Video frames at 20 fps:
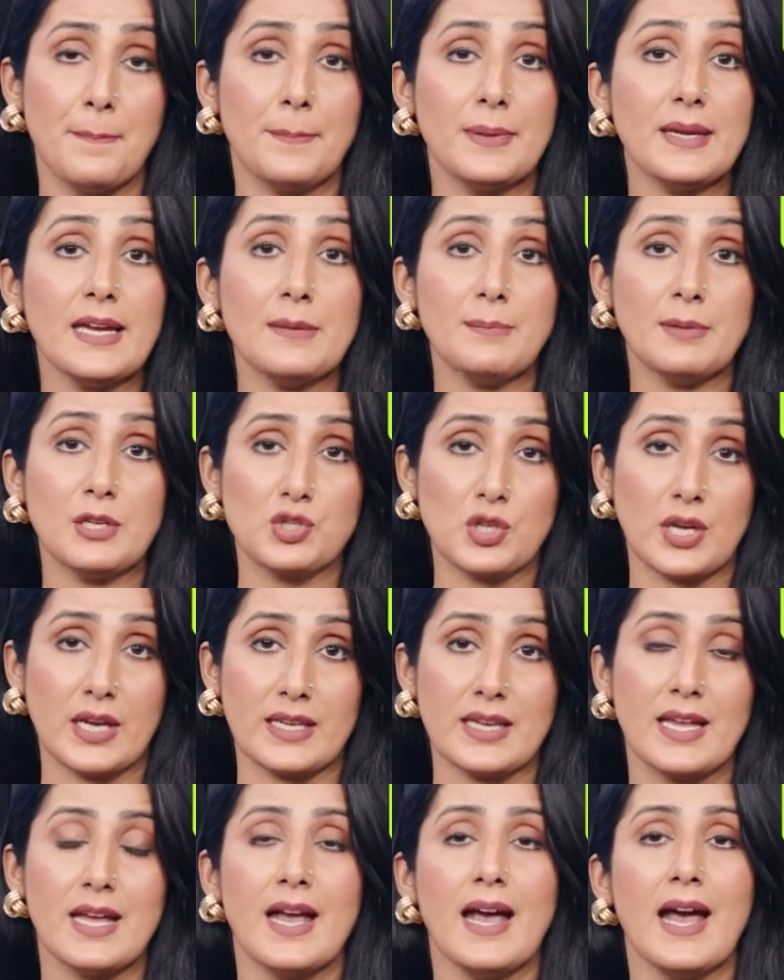BNB
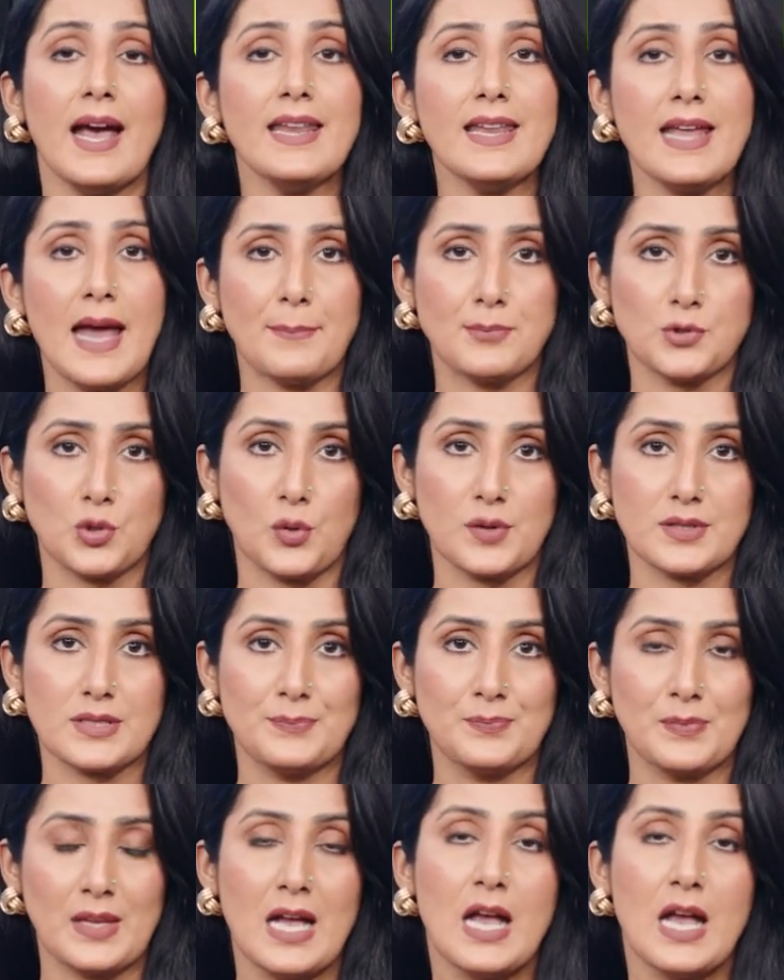Chain, and Aptos.